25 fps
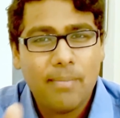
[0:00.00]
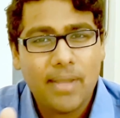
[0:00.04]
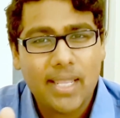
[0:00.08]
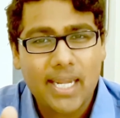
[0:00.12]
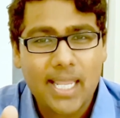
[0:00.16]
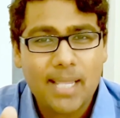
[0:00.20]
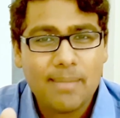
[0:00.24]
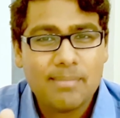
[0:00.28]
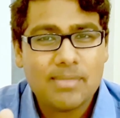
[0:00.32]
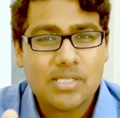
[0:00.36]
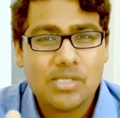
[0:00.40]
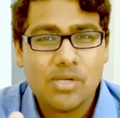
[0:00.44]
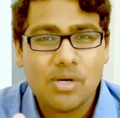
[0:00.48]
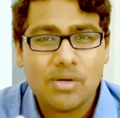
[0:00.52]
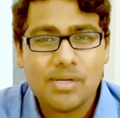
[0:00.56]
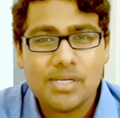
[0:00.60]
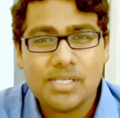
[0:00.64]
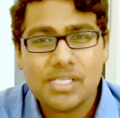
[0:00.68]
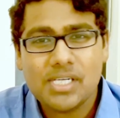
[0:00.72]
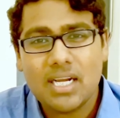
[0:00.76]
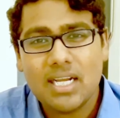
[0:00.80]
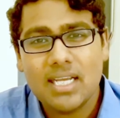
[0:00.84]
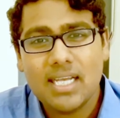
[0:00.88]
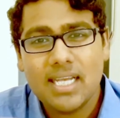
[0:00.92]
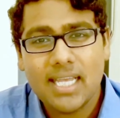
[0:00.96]
My name is
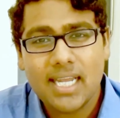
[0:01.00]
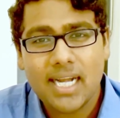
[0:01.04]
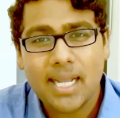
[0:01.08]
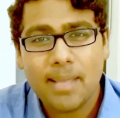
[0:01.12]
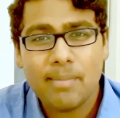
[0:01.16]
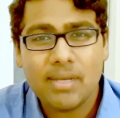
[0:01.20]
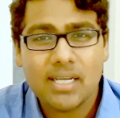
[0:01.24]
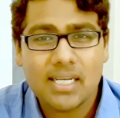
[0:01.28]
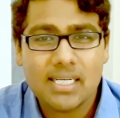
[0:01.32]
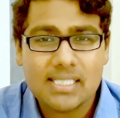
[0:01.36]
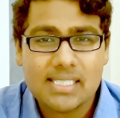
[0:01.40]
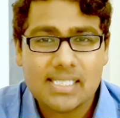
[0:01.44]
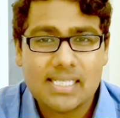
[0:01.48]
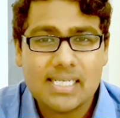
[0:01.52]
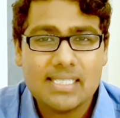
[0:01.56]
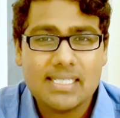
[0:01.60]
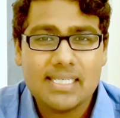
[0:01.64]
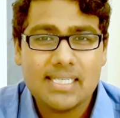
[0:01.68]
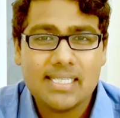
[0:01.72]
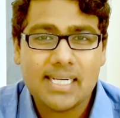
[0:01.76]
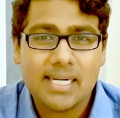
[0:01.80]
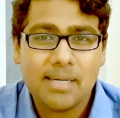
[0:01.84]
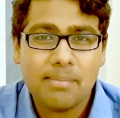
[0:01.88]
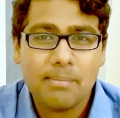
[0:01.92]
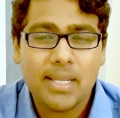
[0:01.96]
Dr. Shah and I'm a
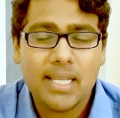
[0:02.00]
consultant